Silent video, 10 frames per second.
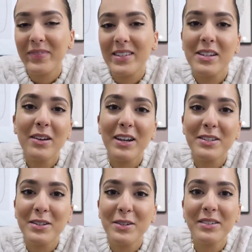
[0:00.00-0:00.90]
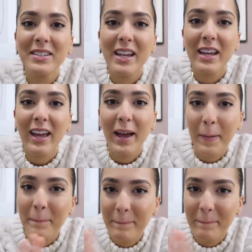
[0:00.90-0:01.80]
See you guys soon. Take
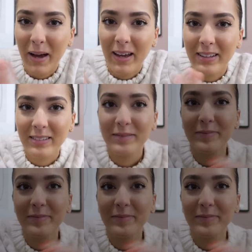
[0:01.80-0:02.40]
care. Bye.